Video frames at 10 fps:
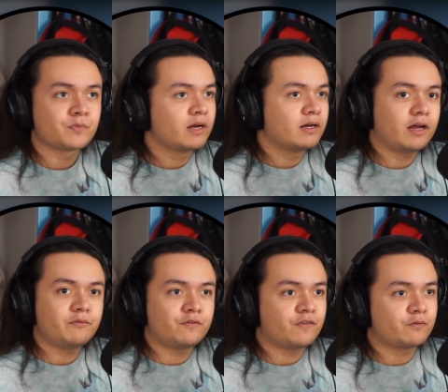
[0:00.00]

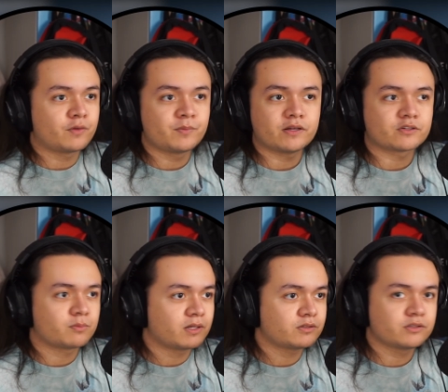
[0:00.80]
Everything from the
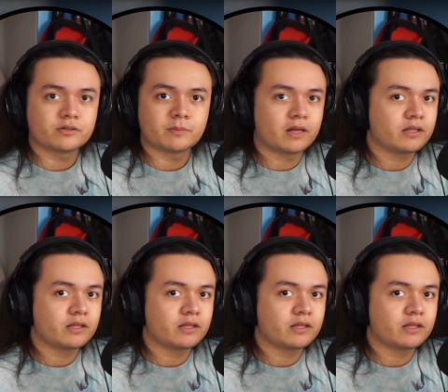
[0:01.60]
instrumental to the melody